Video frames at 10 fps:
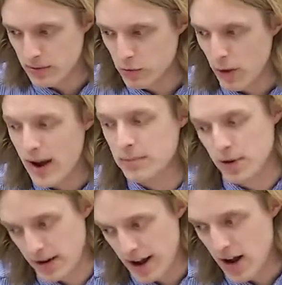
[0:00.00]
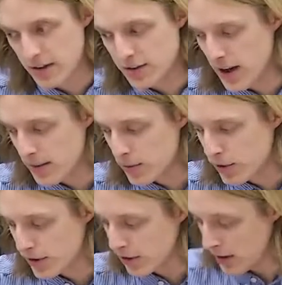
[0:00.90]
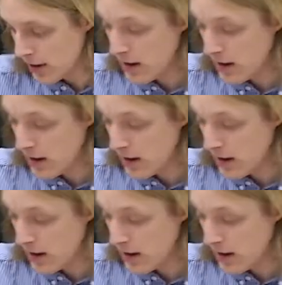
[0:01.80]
ramble on how this game works.